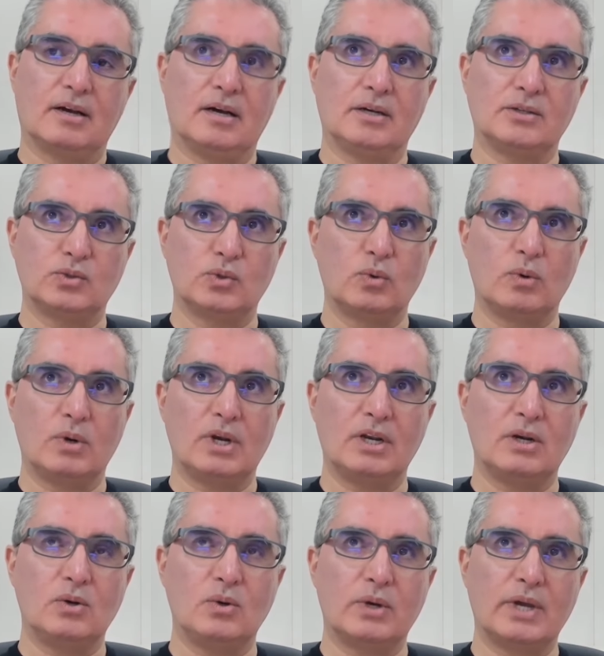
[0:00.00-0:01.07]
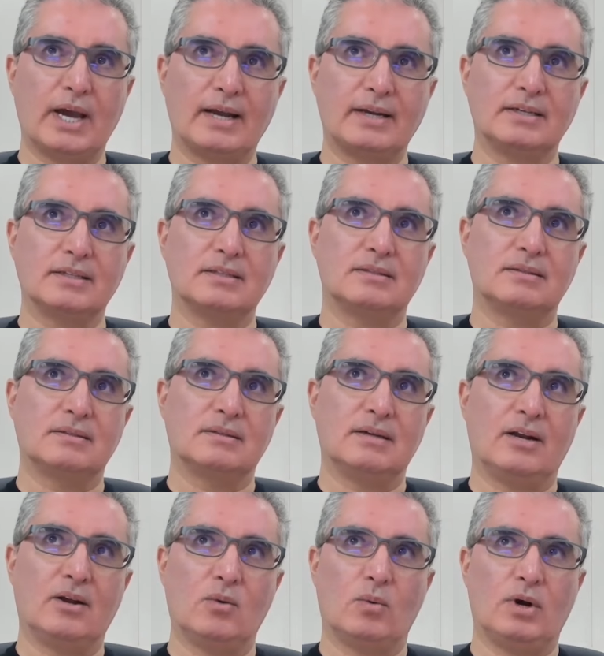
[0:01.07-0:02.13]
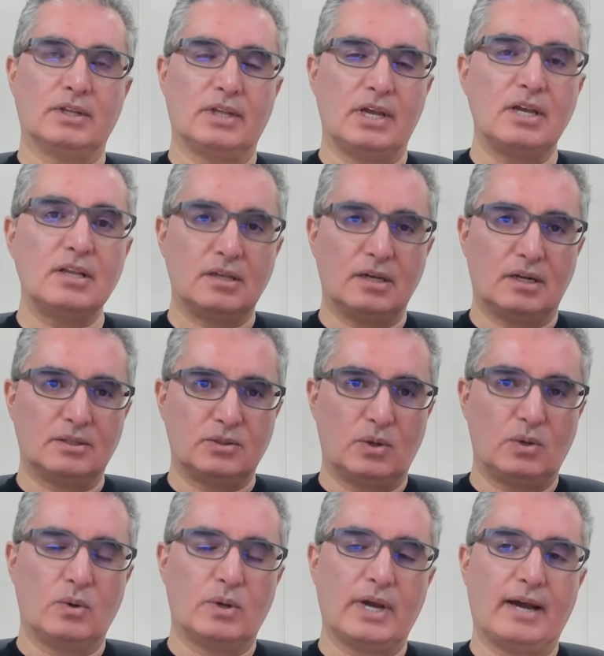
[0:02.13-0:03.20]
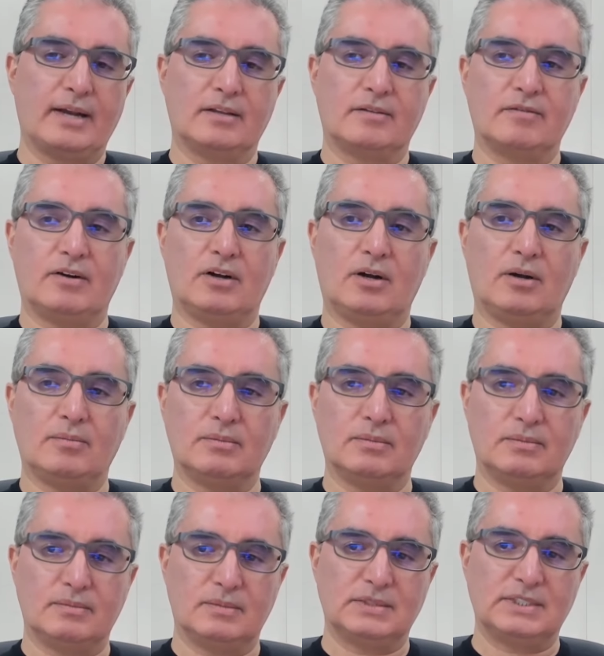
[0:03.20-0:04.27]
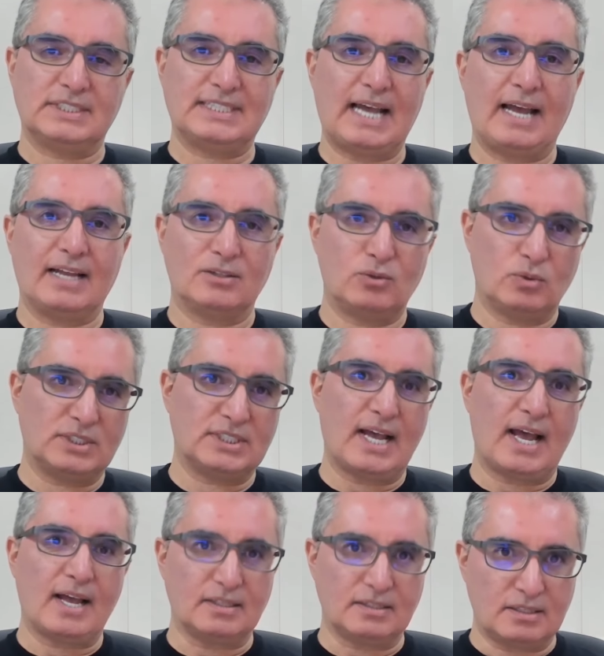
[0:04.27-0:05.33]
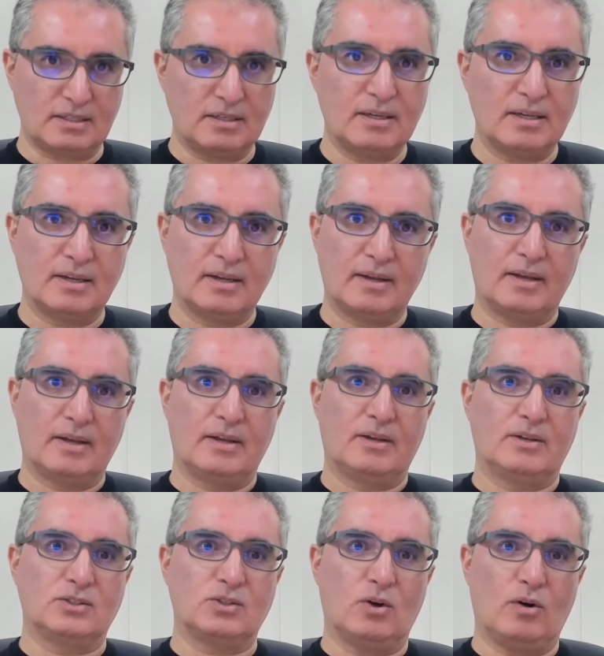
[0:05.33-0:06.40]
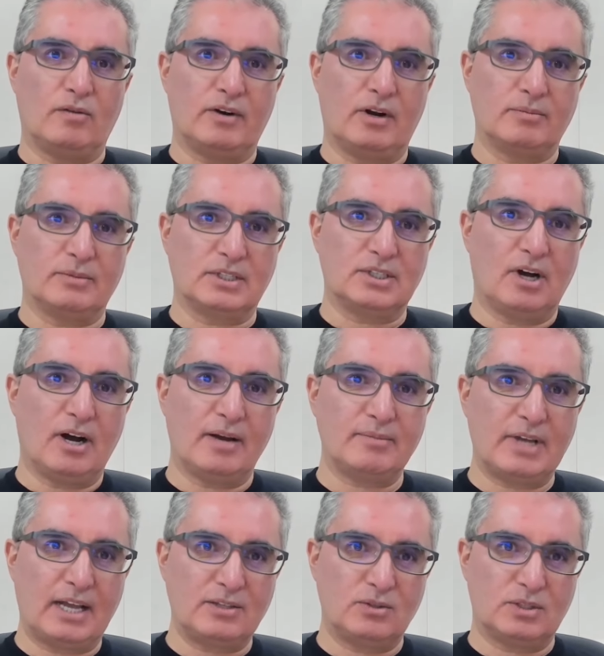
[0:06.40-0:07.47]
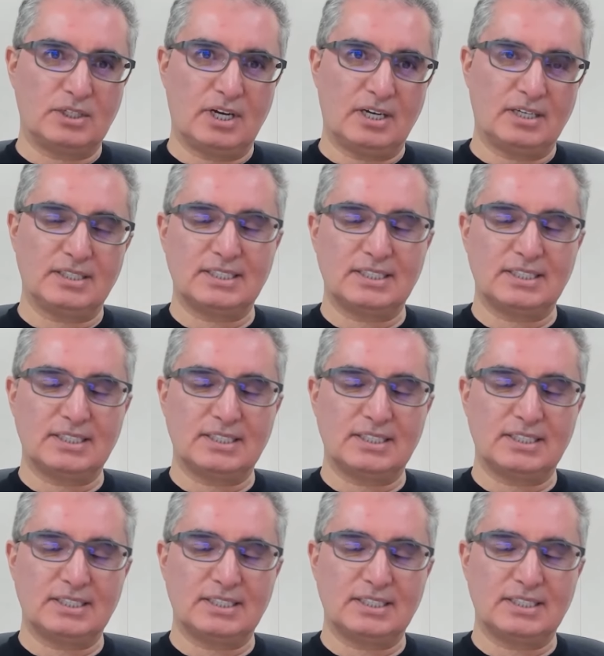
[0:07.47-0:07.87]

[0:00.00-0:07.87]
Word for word: I truly look at it, and I want Intel to look at it from sand to sand. So from the time that you turn the